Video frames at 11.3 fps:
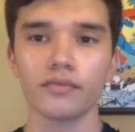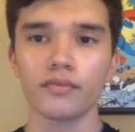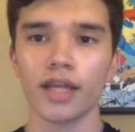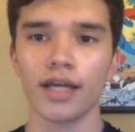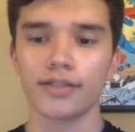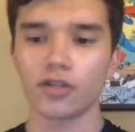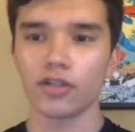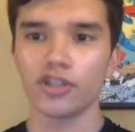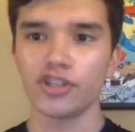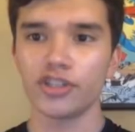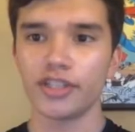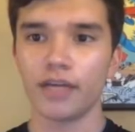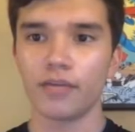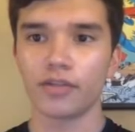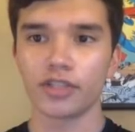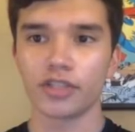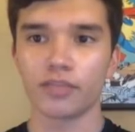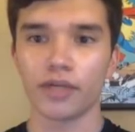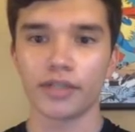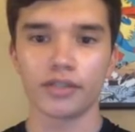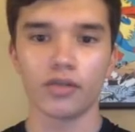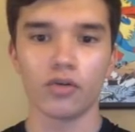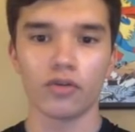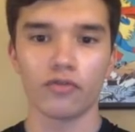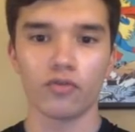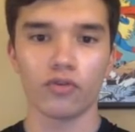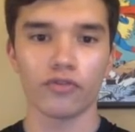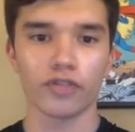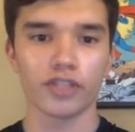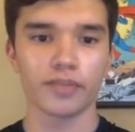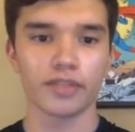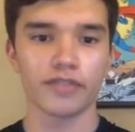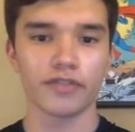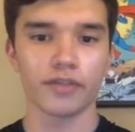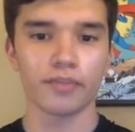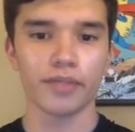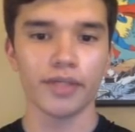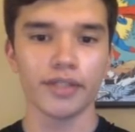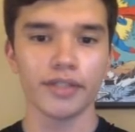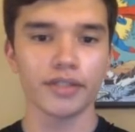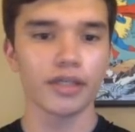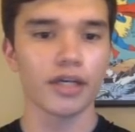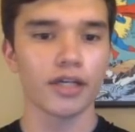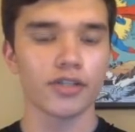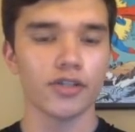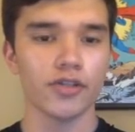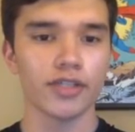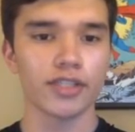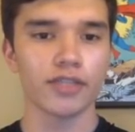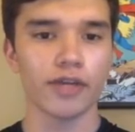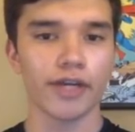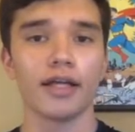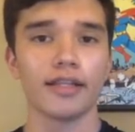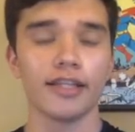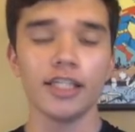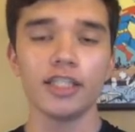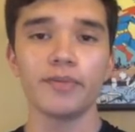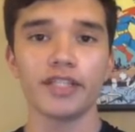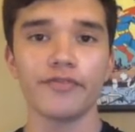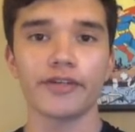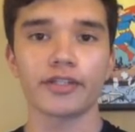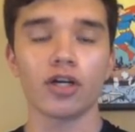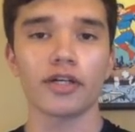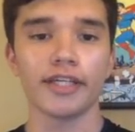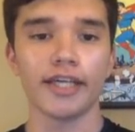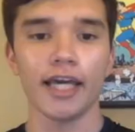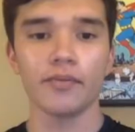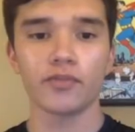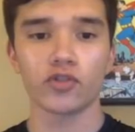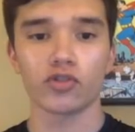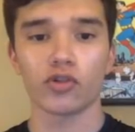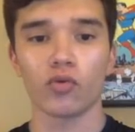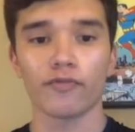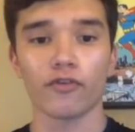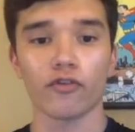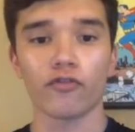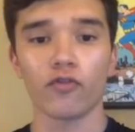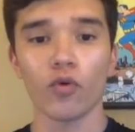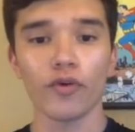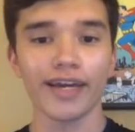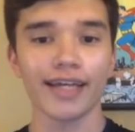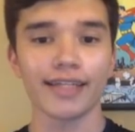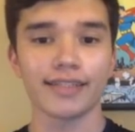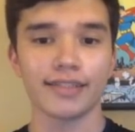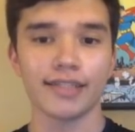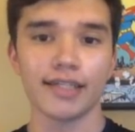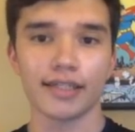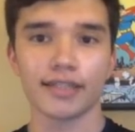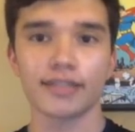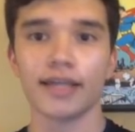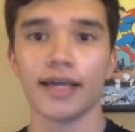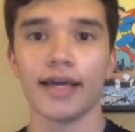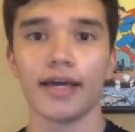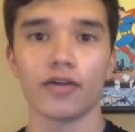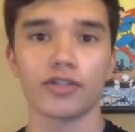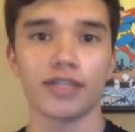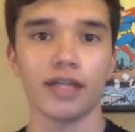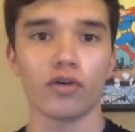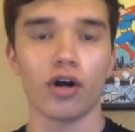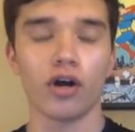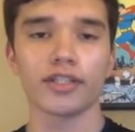And so let's just see how much this price is going for this specific piece. So you can see right here, these specific talking hamsters are going for $4.96 and are selling on the